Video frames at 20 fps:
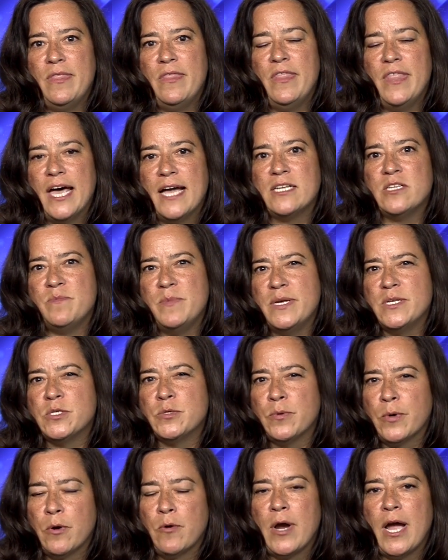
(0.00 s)
that to me is a
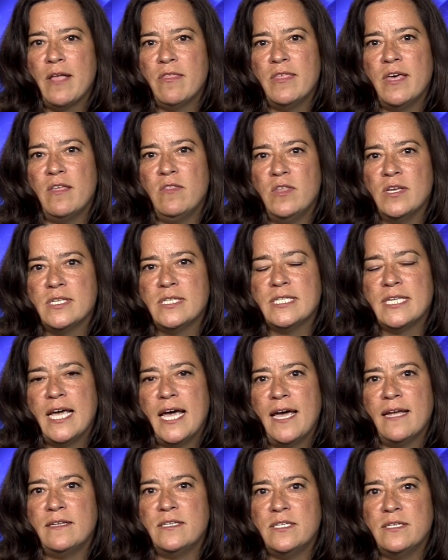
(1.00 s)
regret that this
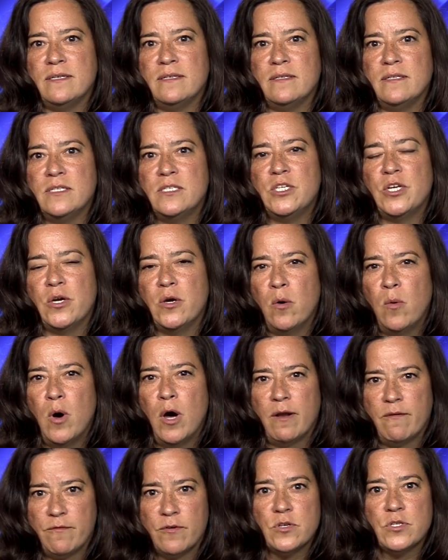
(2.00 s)
had to go
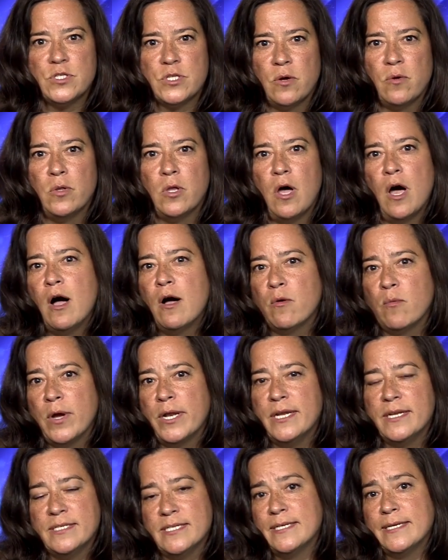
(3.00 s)
on for so long
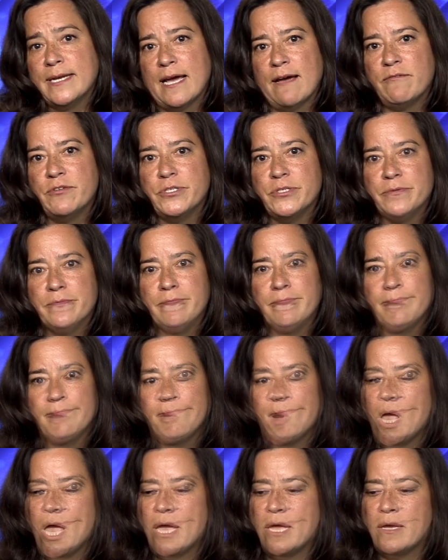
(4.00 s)
when it didn't have to.
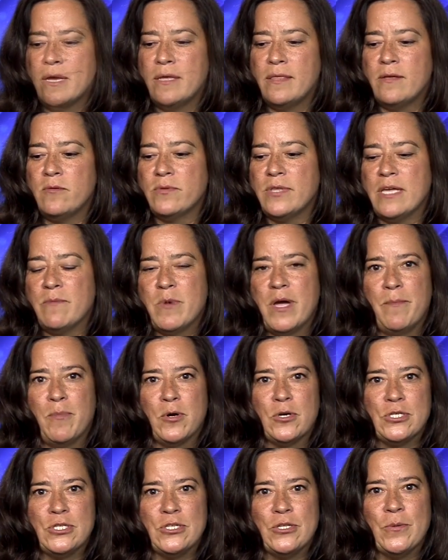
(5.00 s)
Well, I don't think my
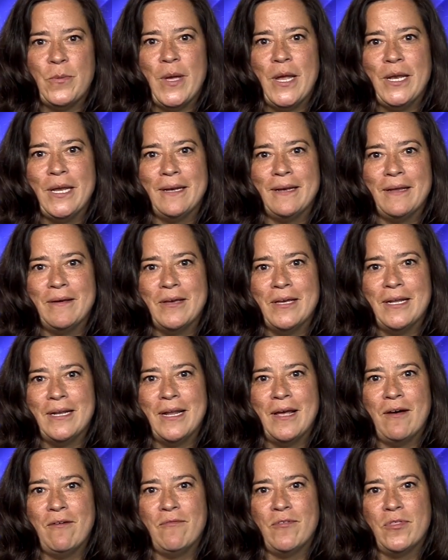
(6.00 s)
personal opinion
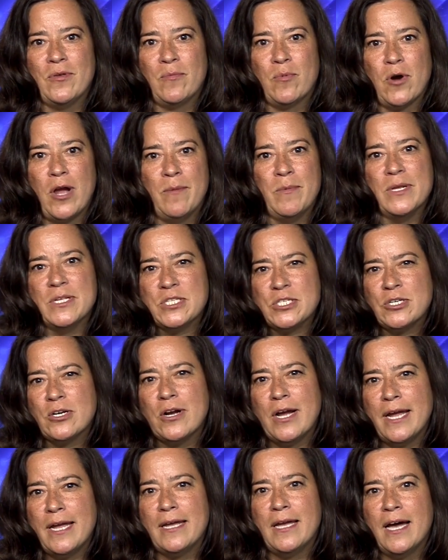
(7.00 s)
of the Prime Minister,
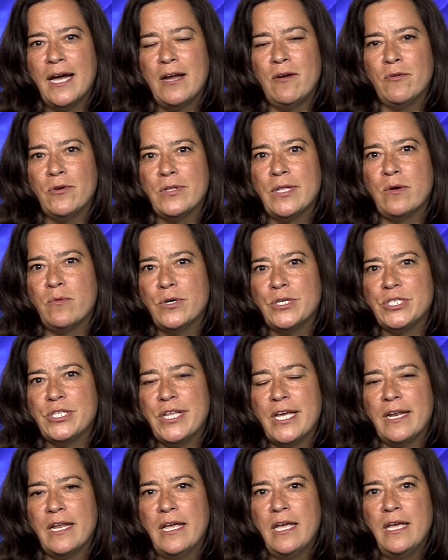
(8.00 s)
I really wish
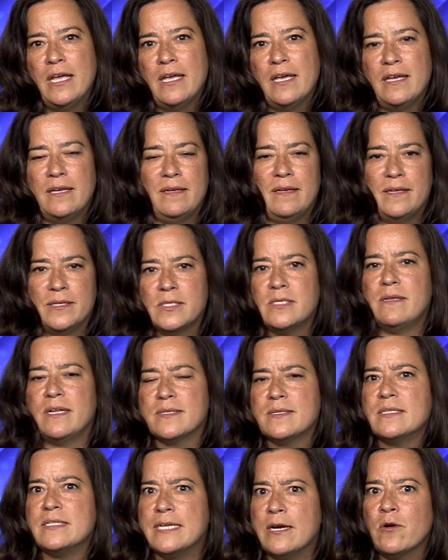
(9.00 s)
that it is
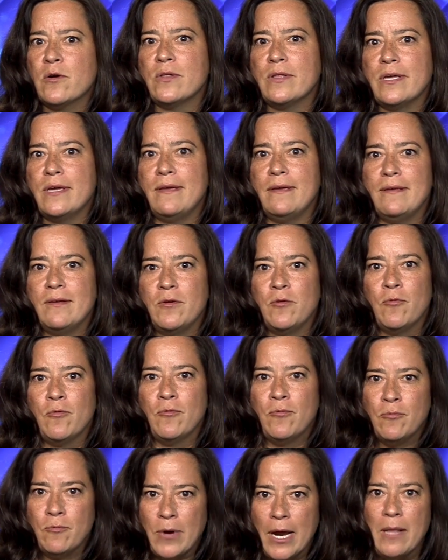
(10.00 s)
necessarily
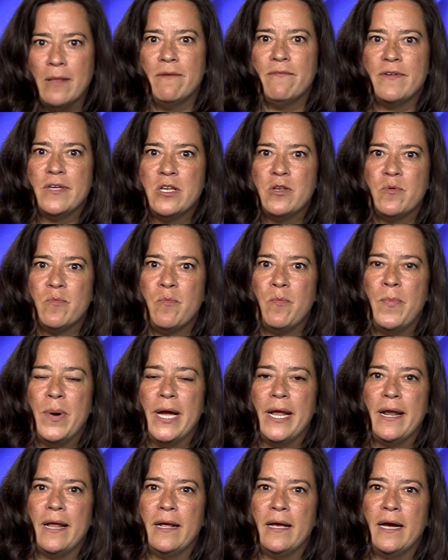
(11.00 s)
relevant,
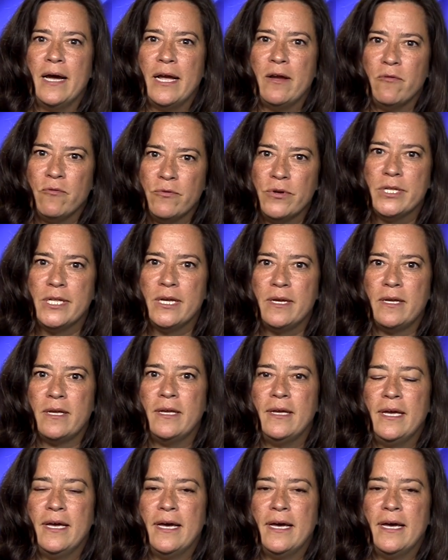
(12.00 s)
but I really